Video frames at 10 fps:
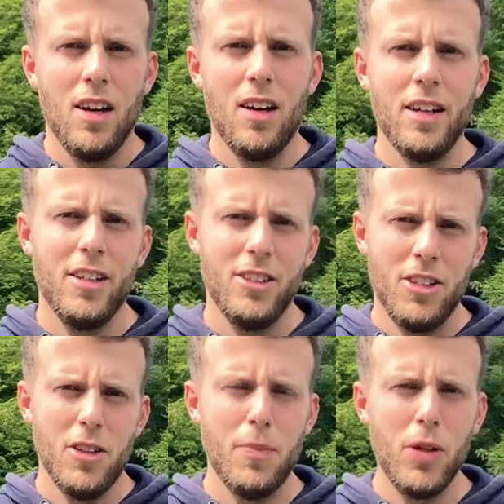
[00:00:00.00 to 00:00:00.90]
Hi
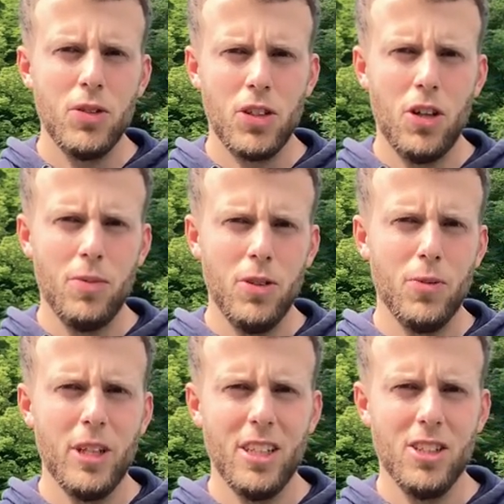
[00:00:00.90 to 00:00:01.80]
guys, the most
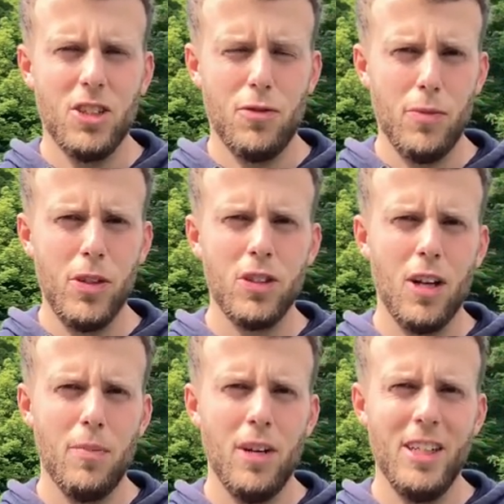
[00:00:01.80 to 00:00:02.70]
common weakness for
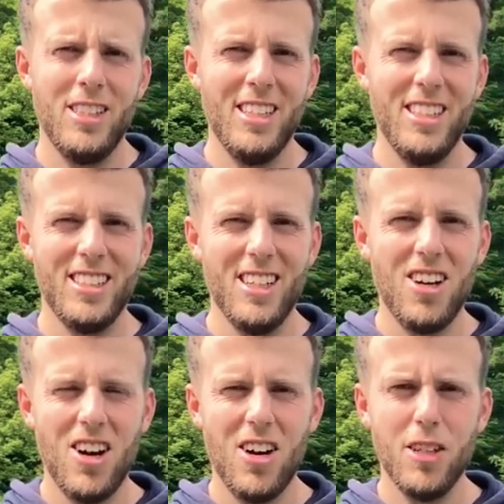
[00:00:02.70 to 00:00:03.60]
most club players is the
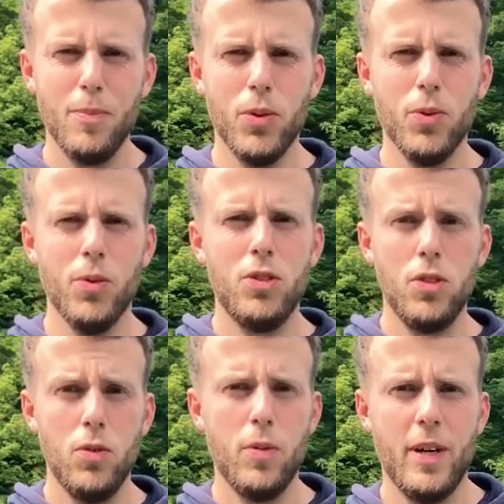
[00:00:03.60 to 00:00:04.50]
high ball
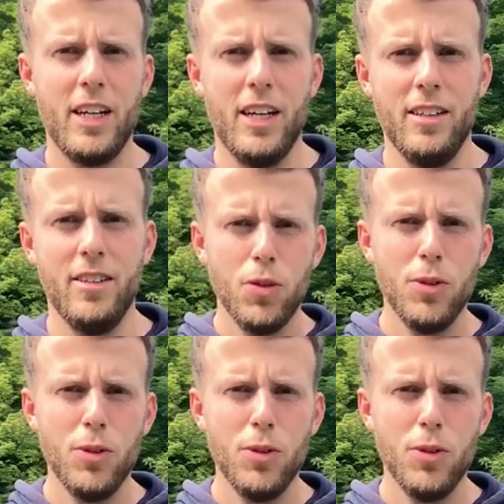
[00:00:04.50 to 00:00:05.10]
to the backhand.